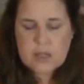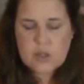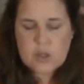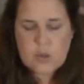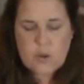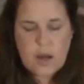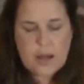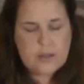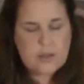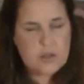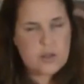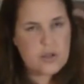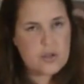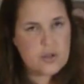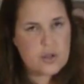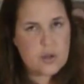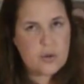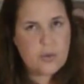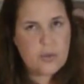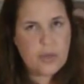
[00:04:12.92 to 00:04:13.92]
So I
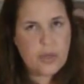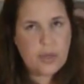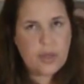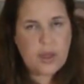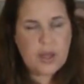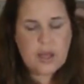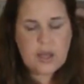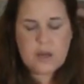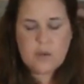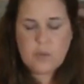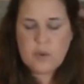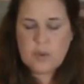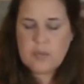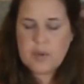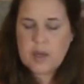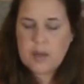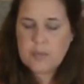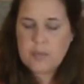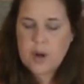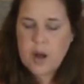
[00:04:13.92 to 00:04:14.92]
don't think it will
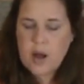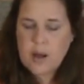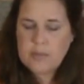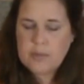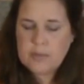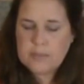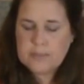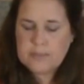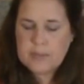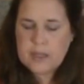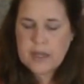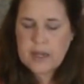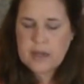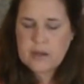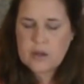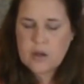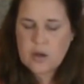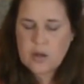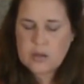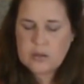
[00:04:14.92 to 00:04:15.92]
be a problem
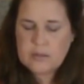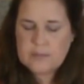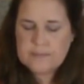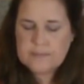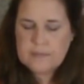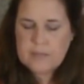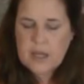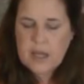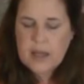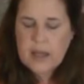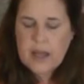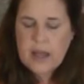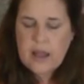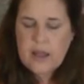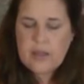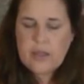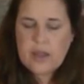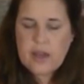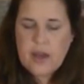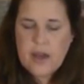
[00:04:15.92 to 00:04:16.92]
at all.
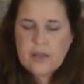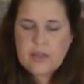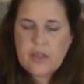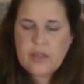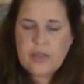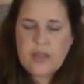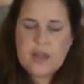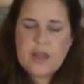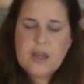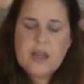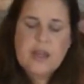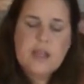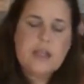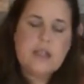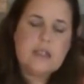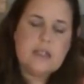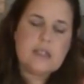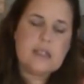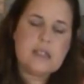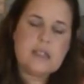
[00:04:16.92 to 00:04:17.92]
The other thing
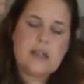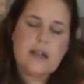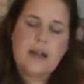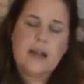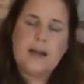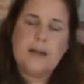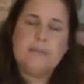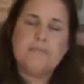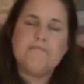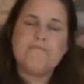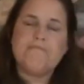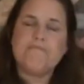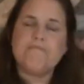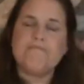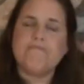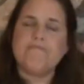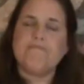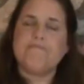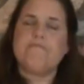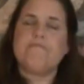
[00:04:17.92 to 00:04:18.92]
is
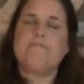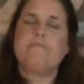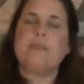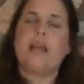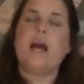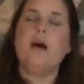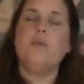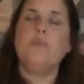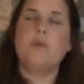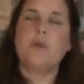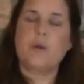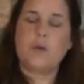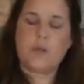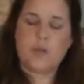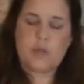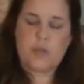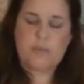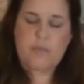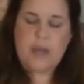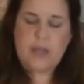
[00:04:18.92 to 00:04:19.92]

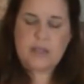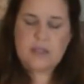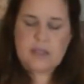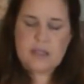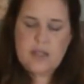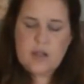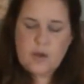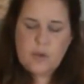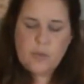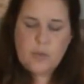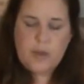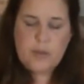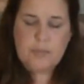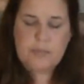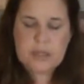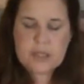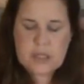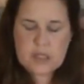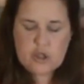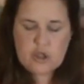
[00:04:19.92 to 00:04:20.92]
Elmer's makes a
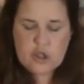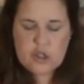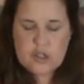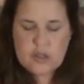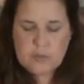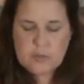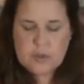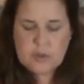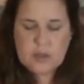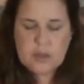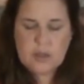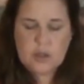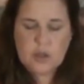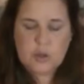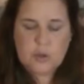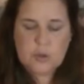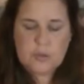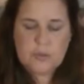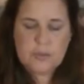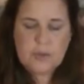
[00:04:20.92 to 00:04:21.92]
repositionable
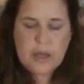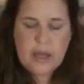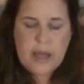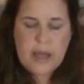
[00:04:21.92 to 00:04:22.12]
glue,